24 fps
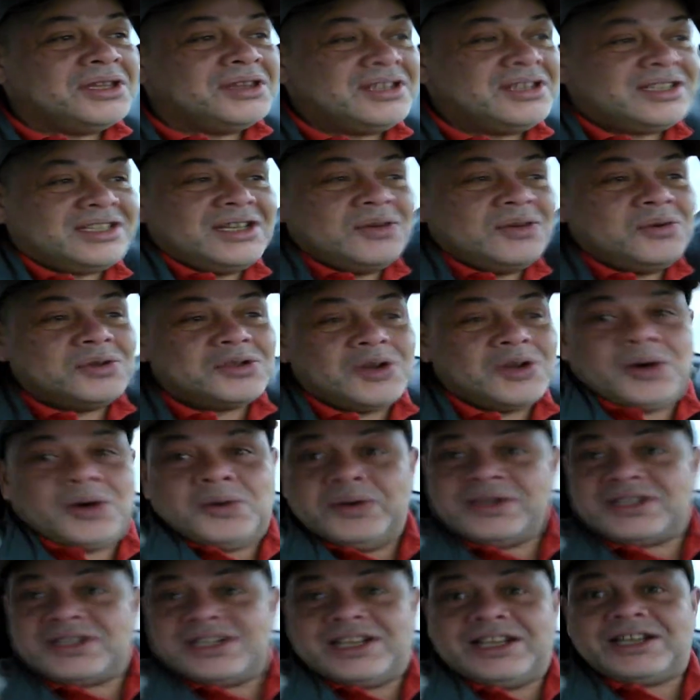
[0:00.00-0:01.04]
This thing was
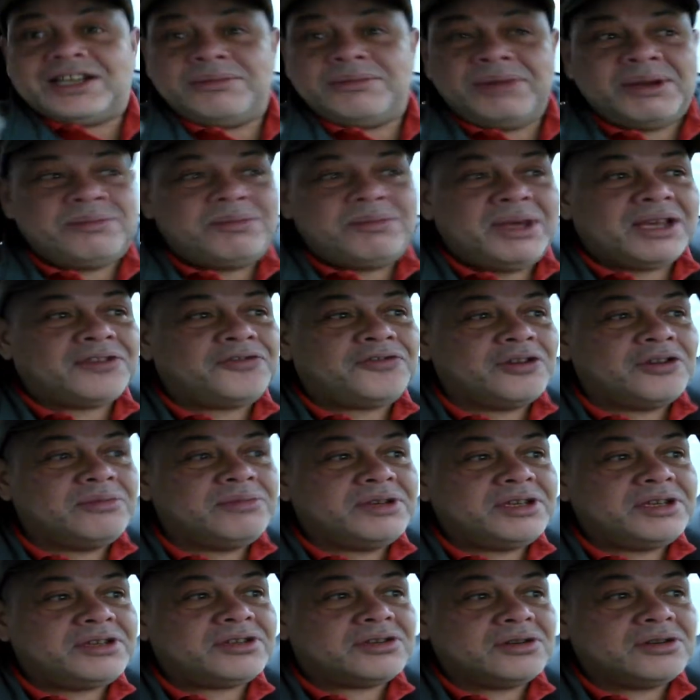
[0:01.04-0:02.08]
always a little bit big for
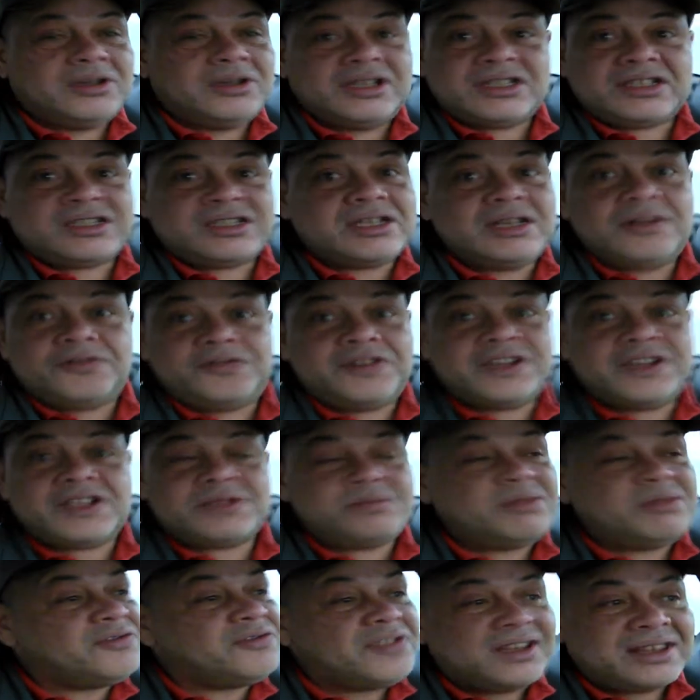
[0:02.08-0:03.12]
me, so it still
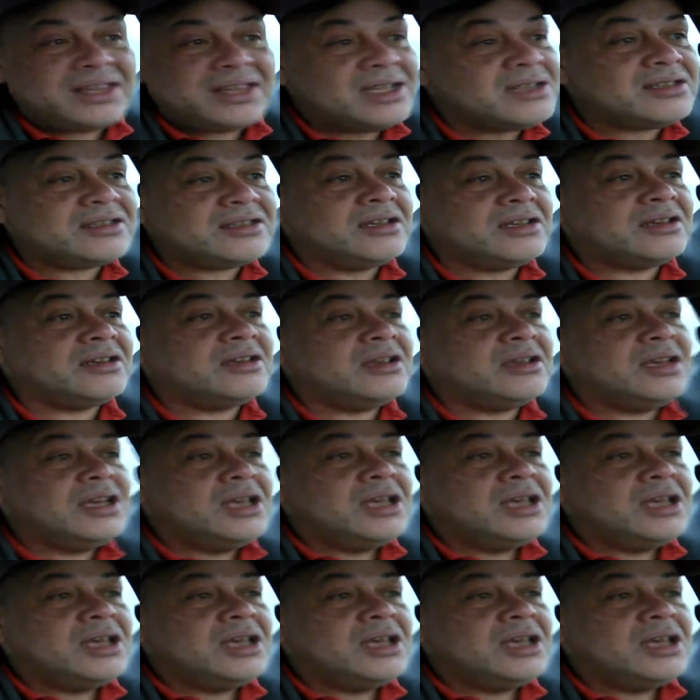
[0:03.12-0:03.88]
fits me fantastic